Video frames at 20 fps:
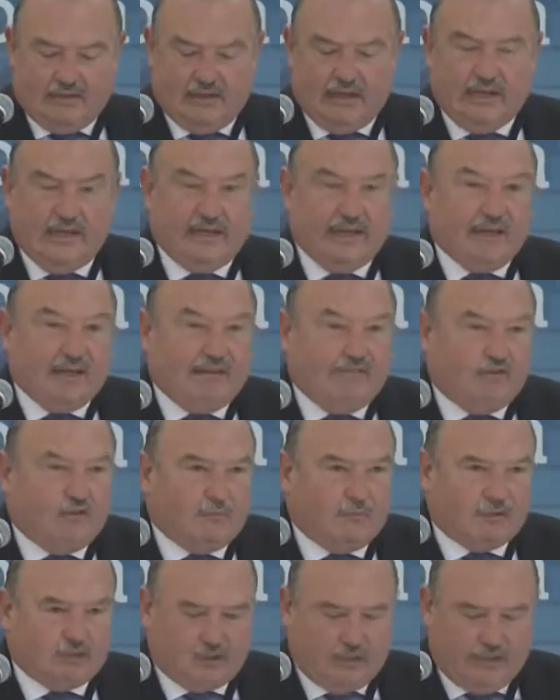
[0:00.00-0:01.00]
the
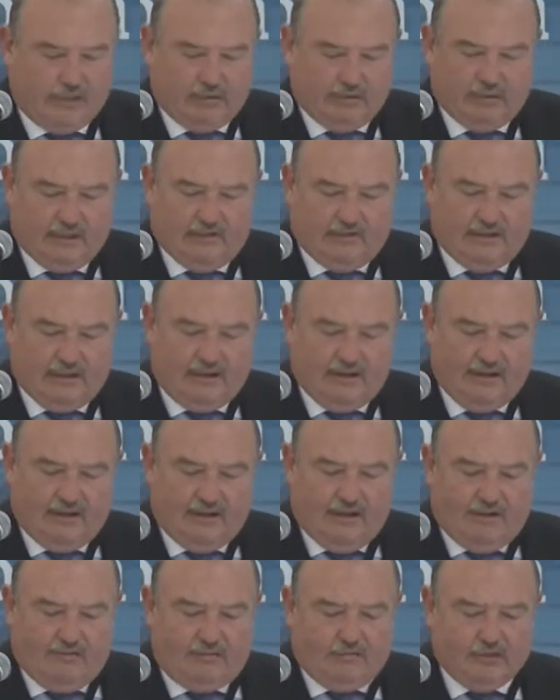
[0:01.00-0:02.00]
decision
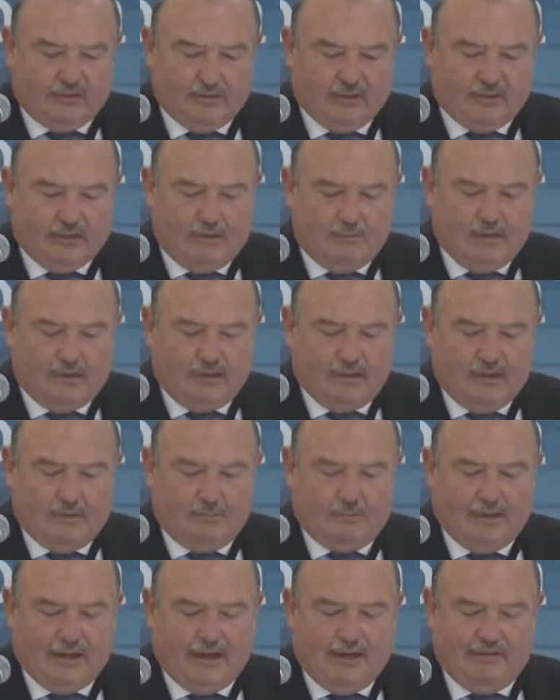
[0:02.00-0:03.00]
making and
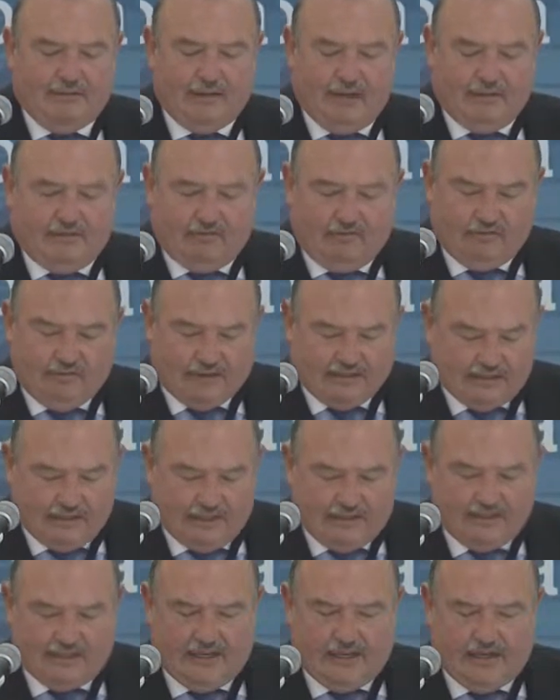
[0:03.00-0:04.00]
analysis.
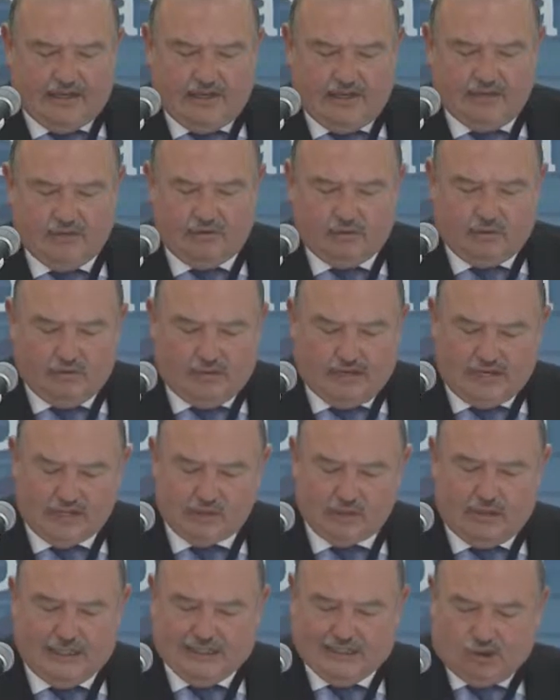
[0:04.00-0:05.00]
Big data
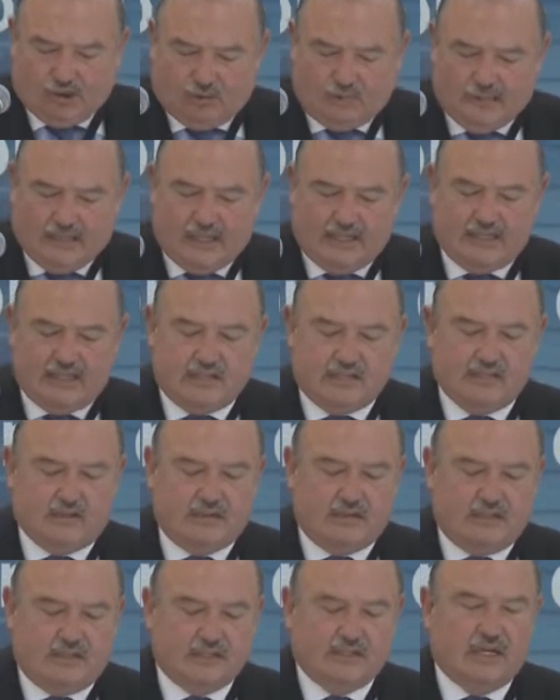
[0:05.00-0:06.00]

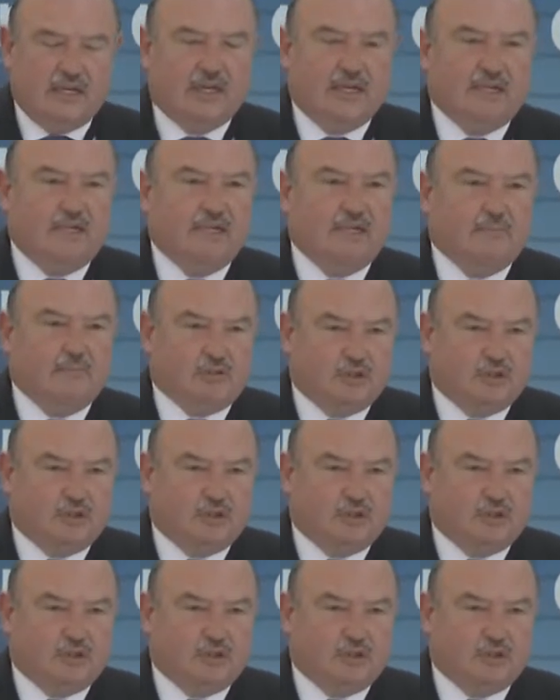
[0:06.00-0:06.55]
in general